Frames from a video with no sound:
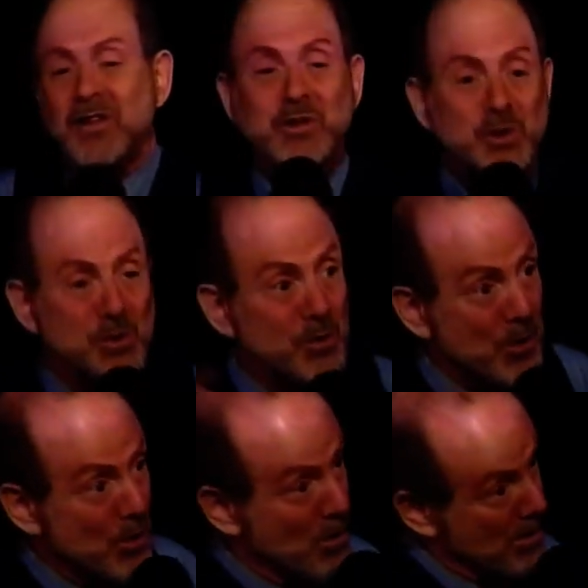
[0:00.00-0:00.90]
New
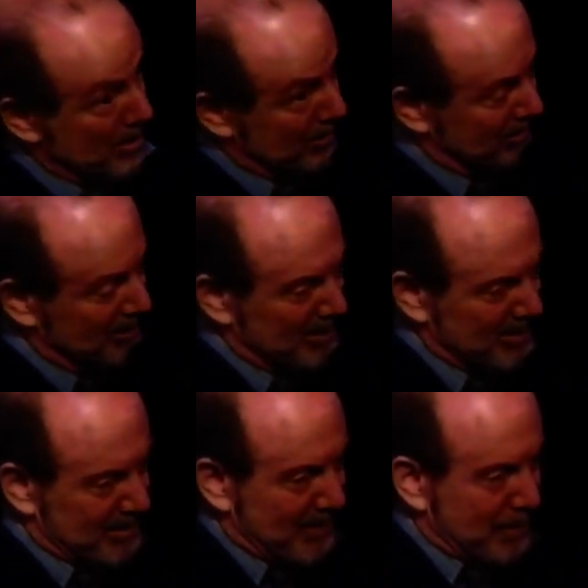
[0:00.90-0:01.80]
York.
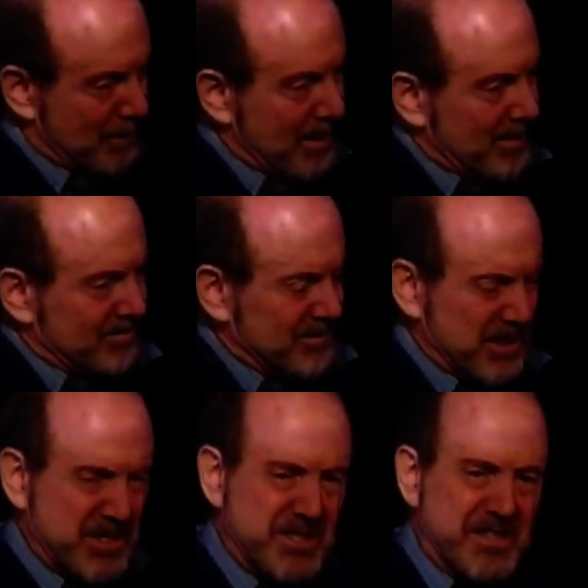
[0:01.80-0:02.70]

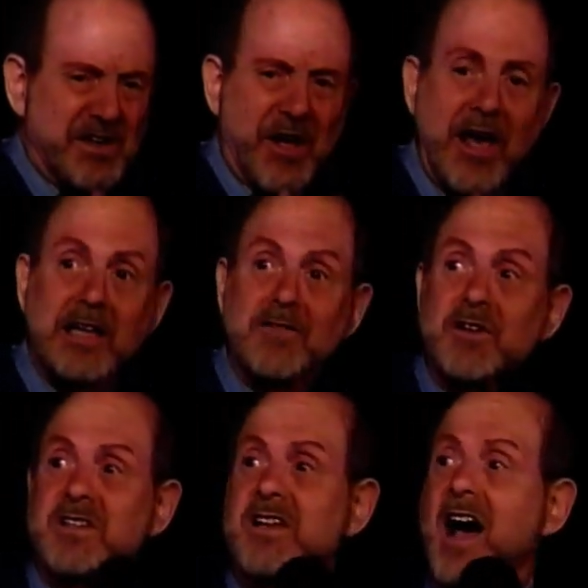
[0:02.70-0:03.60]
It's a hell
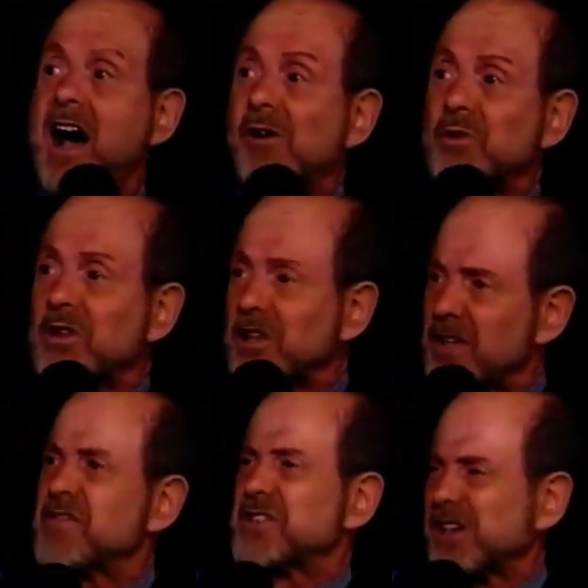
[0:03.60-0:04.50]
of a town,
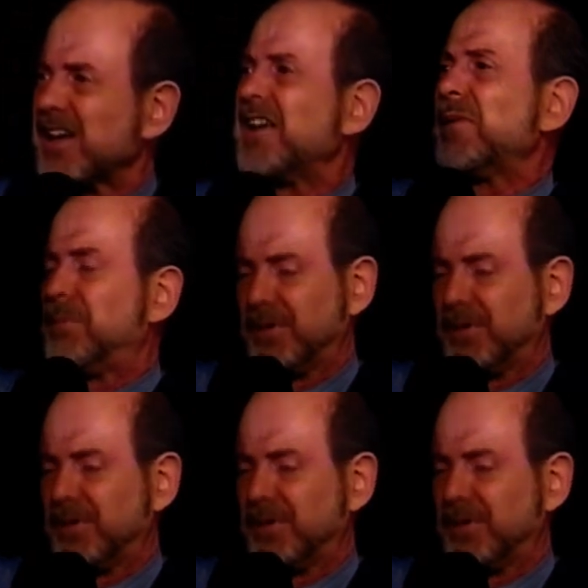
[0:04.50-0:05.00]
lift you up,